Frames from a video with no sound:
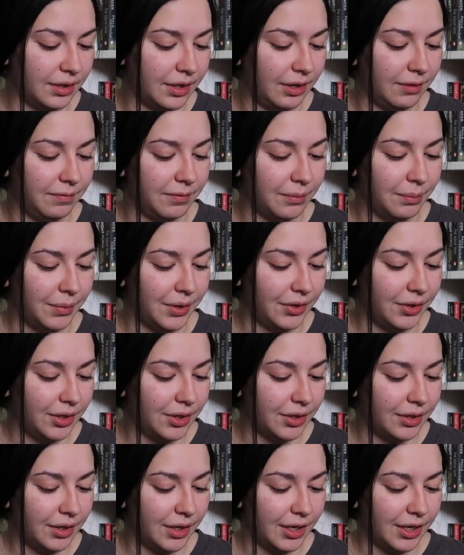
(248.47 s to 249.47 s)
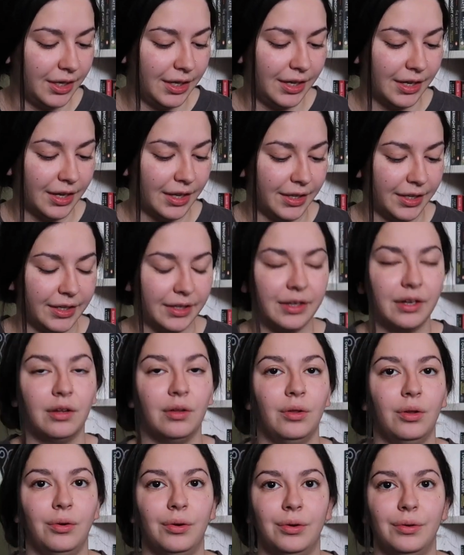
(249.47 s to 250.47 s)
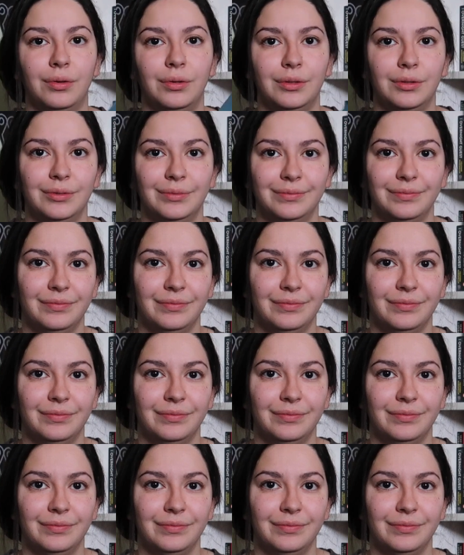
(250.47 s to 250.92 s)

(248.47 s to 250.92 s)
a familiar, idyllic locale.